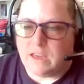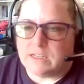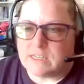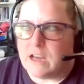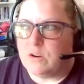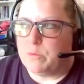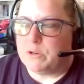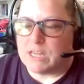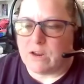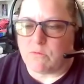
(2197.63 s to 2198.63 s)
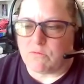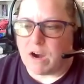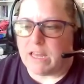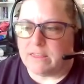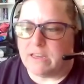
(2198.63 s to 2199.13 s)
It's 100%
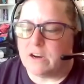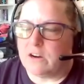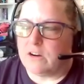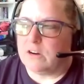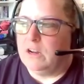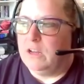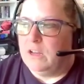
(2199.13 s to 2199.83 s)
right there.